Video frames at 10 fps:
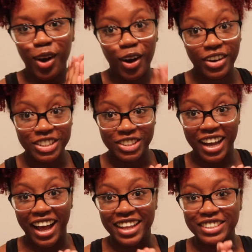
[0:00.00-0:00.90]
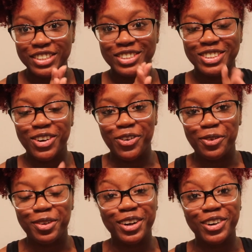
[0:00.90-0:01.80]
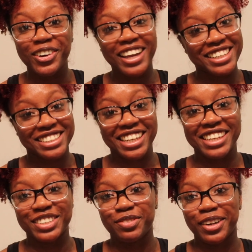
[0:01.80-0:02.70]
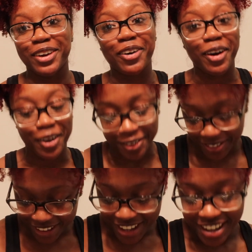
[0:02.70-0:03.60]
All right, you guys, so I'm gonna go ahead and sign this video off.